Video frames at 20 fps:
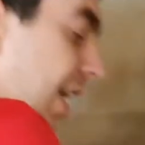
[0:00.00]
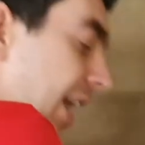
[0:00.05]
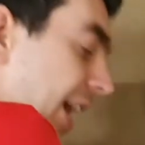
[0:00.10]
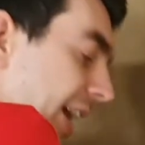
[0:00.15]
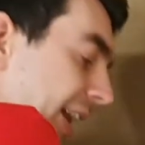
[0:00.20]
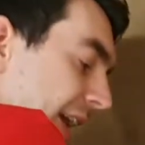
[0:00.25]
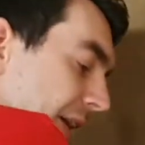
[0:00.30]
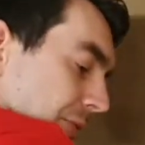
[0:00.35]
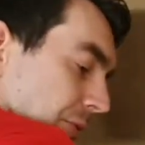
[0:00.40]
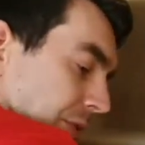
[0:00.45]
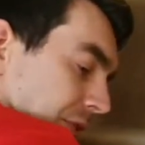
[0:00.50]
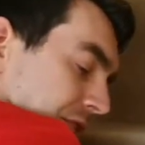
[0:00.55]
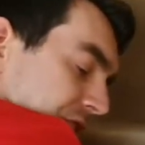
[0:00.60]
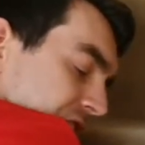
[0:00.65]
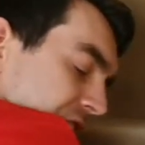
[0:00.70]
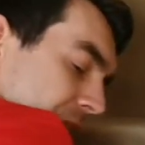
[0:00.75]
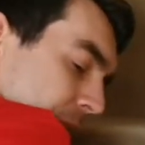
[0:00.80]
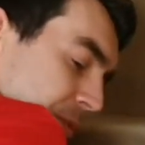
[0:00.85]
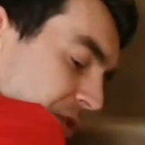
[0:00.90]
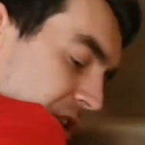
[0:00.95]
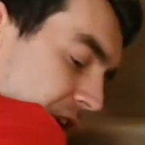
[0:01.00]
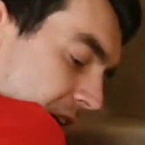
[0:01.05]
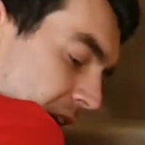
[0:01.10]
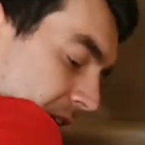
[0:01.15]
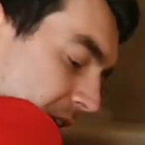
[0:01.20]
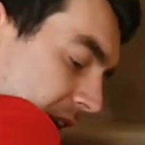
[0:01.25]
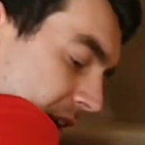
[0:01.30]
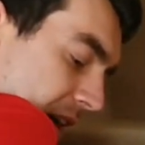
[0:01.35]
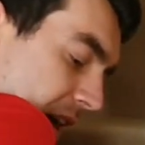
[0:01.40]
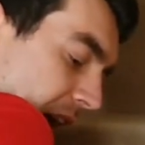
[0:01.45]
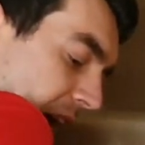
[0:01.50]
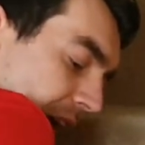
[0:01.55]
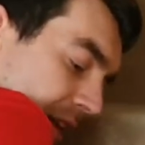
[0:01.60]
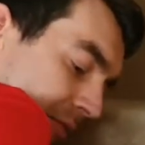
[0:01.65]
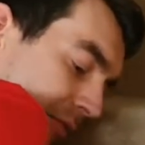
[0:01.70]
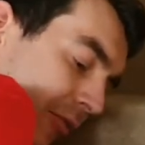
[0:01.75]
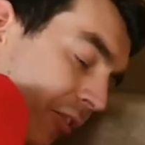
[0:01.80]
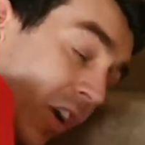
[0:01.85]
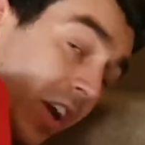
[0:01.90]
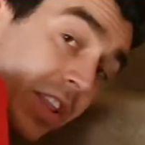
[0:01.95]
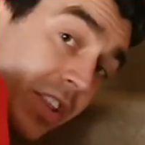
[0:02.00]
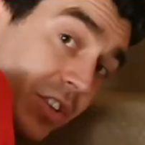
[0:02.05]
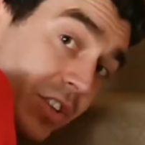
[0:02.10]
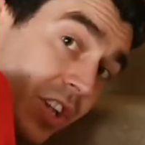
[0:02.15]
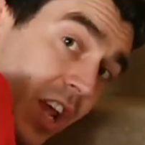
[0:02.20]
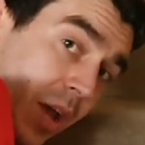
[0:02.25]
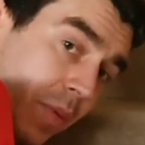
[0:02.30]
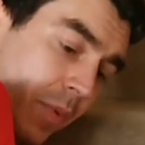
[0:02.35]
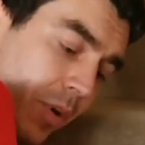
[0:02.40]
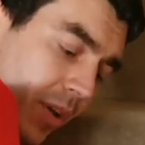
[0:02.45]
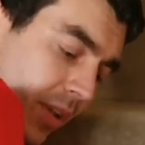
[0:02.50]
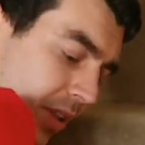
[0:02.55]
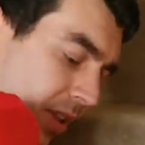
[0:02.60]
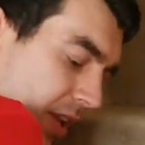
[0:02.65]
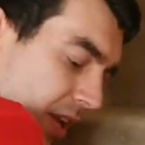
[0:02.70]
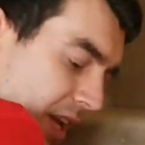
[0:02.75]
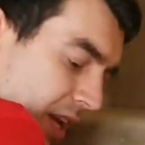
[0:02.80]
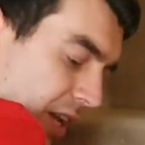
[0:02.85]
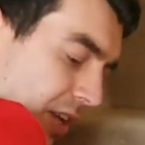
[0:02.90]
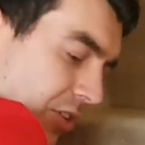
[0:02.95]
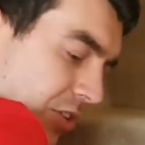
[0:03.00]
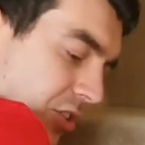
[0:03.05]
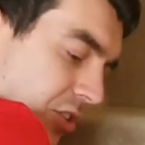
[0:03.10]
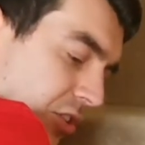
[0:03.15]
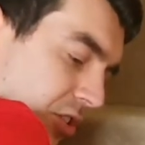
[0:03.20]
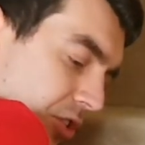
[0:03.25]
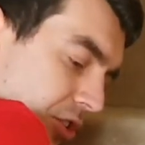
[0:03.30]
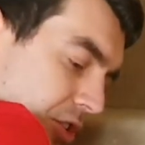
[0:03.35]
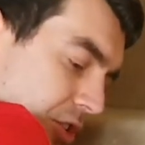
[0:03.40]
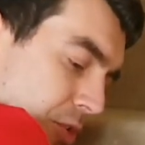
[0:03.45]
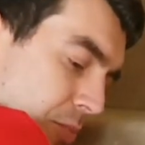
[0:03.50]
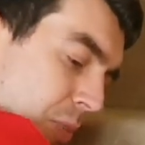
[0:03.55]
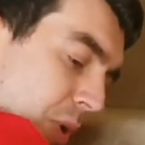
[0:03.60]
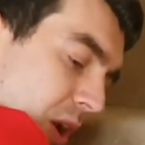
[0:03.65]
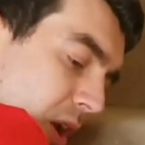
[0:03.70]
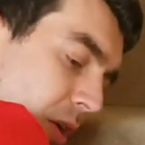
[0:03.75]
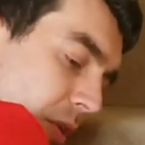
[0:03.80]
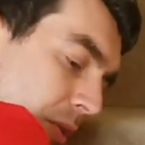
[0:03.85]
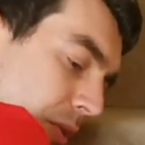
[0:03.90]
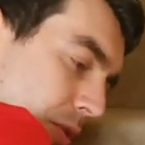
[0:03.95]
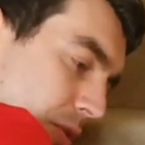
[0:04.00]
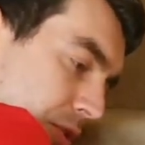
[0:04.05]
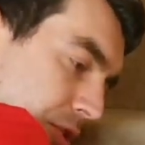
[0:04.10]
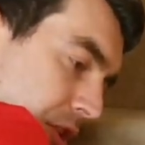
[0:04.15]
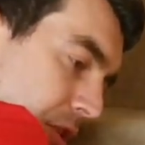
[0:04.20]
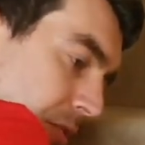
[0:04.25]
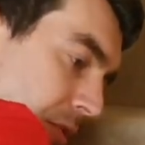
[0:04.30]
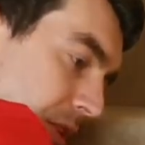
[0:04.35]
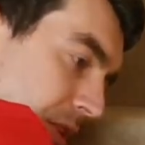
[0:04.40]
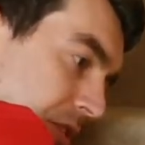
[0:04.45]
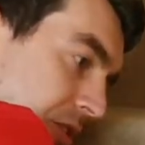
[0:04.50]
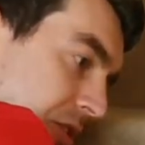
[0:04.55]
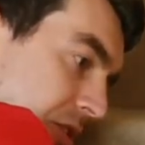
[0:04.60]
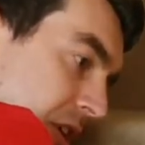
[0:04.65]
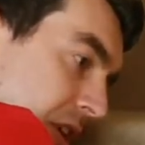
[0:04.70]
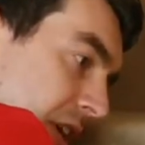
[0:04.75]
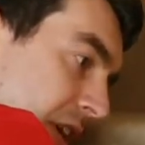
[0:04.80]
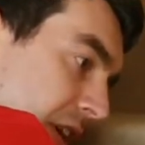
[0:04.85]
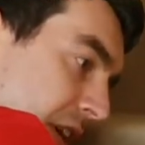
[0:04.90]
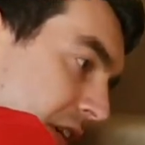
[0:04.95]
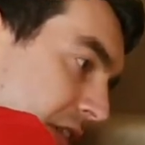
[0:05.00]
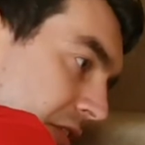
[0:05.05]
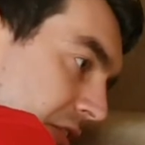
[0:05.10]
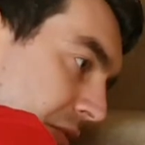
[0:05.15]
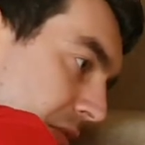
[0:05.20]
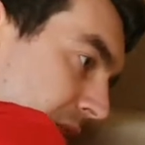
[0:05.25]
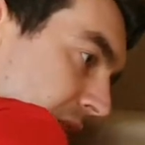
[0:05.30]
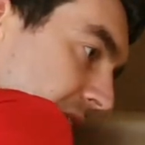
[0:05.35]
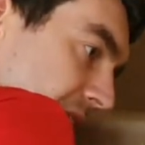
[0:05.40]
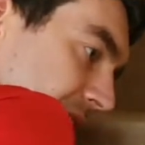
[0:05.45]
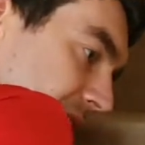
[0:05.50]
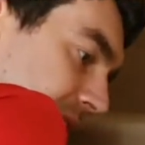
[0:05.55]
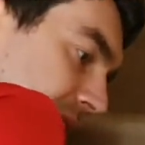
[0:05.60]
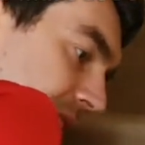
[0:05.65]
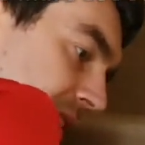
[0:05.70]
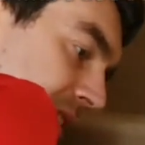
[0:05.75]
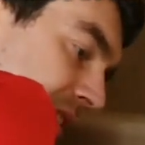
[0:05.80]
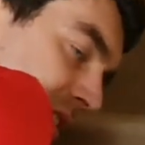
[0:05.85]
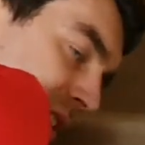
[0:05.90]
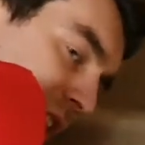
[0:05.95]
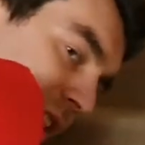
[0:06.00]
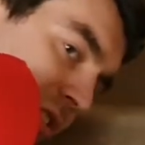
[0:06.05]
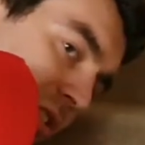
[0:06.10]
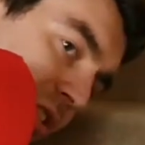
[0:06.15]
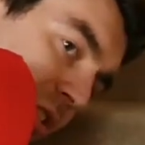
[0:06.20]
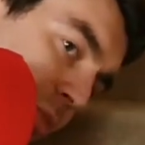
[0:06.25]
lay down on your steps and find the step that is just below your shoulders. From there, tense